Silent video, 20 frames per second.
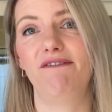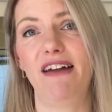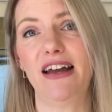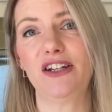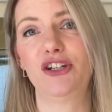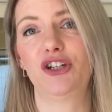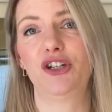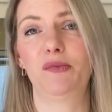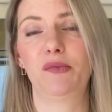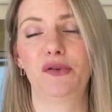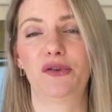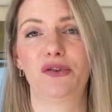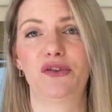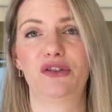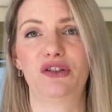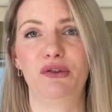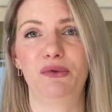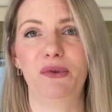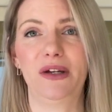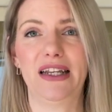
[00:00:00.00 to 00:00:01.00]
vegetables
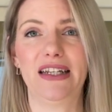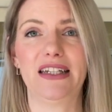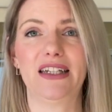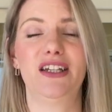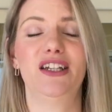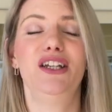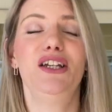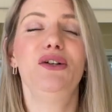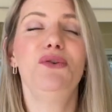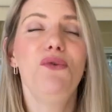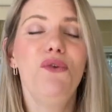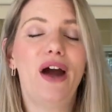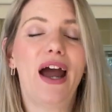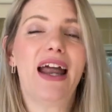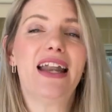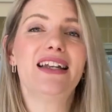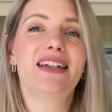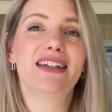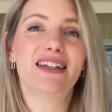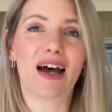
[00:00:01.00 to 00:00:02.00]
to it, you
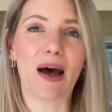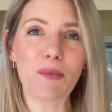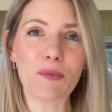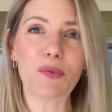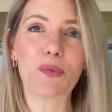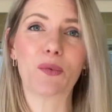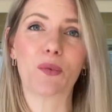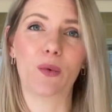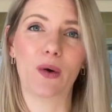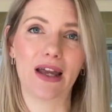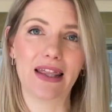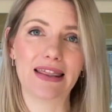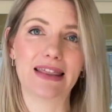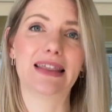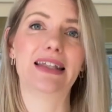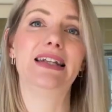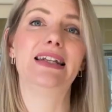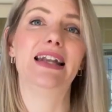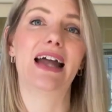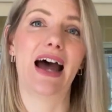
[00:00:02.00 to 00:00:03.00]
end up with
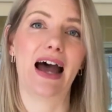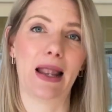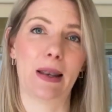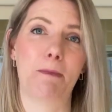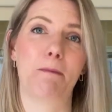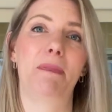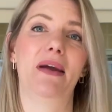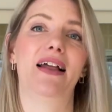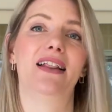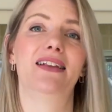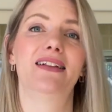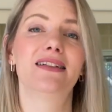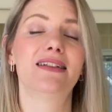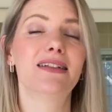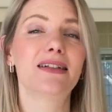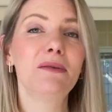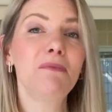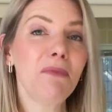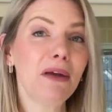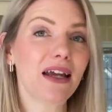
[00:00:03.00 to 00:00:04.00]
an
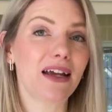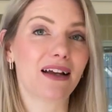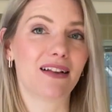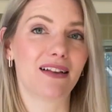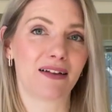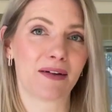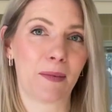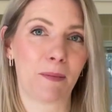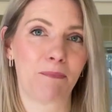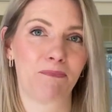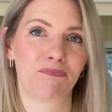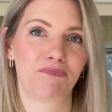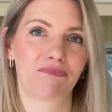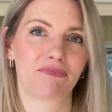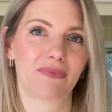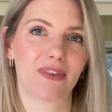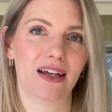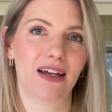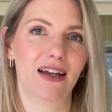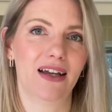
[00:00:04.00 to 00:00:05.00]
unbalanced meal.
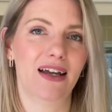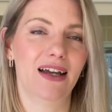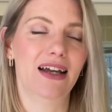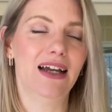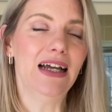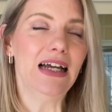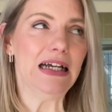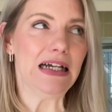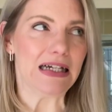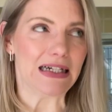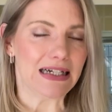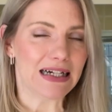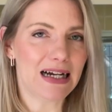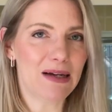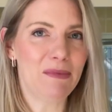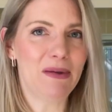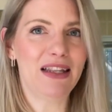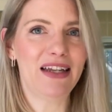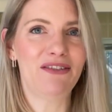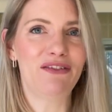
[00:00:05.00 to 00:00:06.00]
I
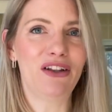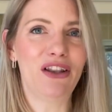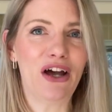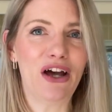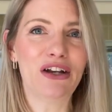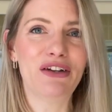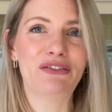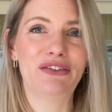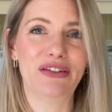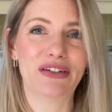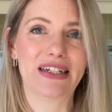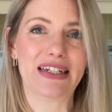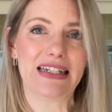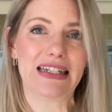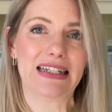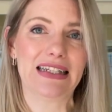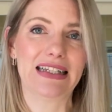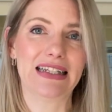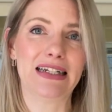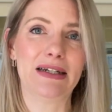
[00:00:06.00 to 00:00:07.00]
believe a lot of you
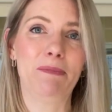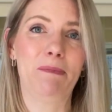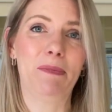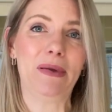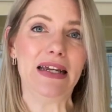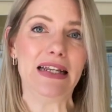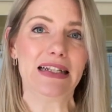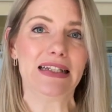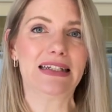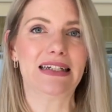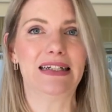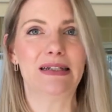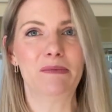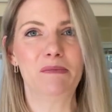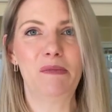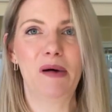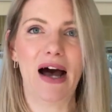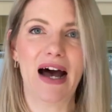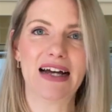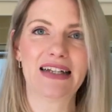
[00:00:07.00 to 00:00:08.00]
consider pizza and
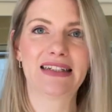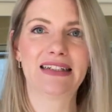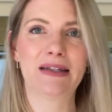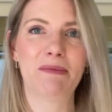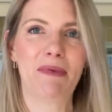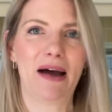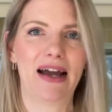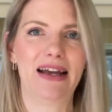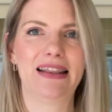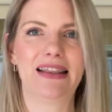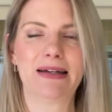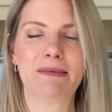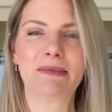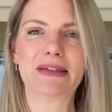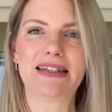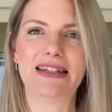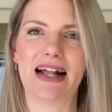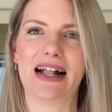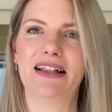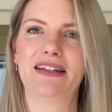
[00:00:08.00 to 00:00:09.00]
pasta by
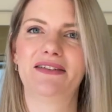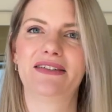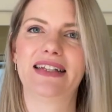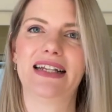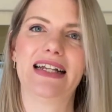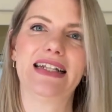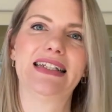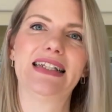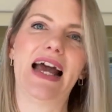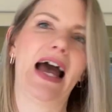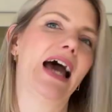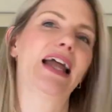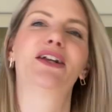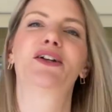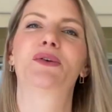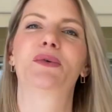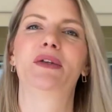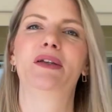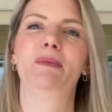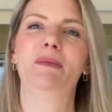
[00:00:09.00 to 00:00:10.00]
themselves as
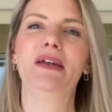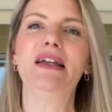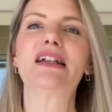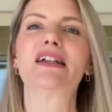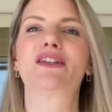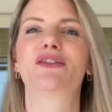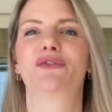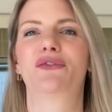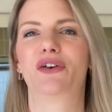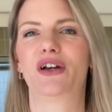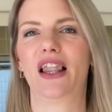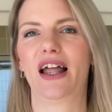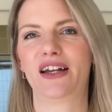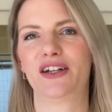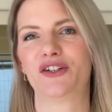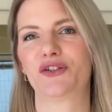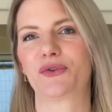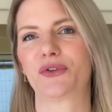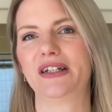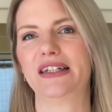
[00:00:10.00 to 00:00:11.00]
adequate meals for
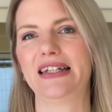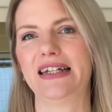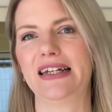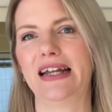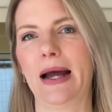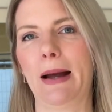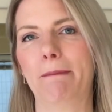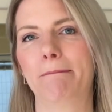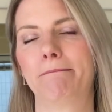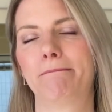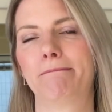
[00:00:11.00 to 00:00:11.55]
lunch or dinner.